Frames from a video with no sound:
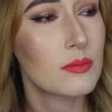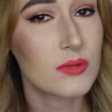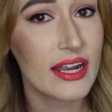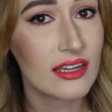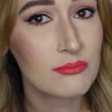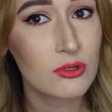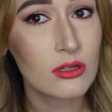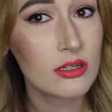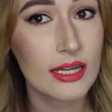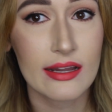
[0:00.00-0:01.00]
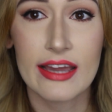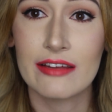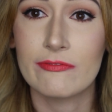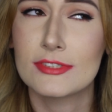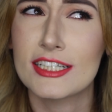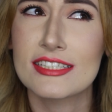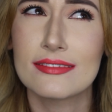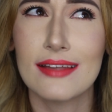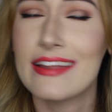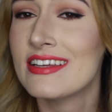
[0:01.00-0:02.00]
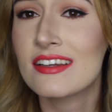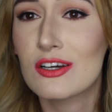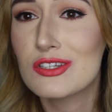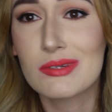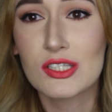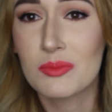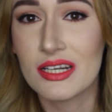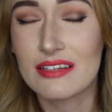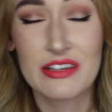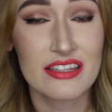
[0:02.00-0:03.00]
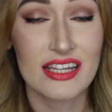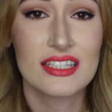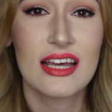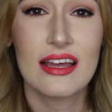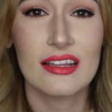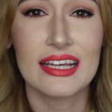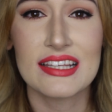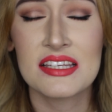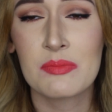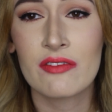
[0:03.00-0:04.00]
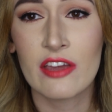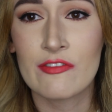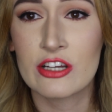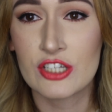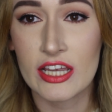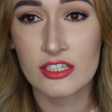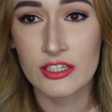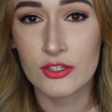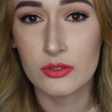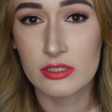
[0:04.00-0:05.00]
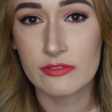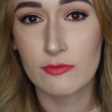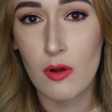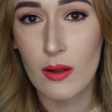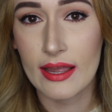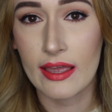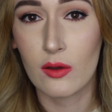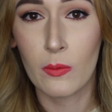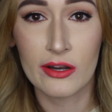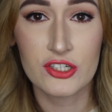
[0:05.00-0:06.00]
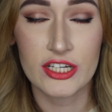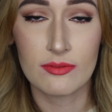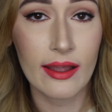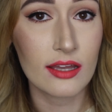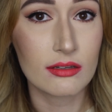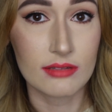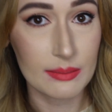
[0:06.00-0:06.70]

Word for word: bright and bold. It kind of just, I think it goes with so many different things. Like this is my favorite shade to use for a orangey red